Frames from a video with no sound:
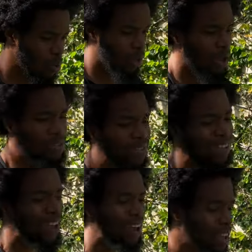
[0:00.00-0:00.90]
We
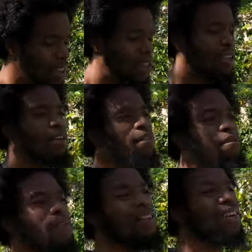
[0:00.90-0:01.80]
outside,
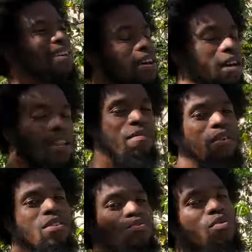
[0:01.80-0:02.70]
feeling good. It
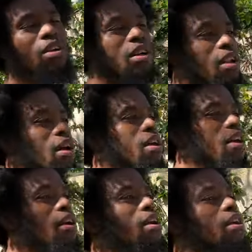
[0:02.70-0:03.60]
feels real good out
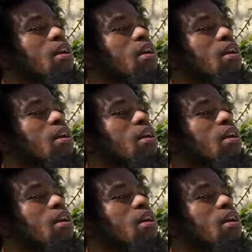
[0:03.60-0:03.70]
here.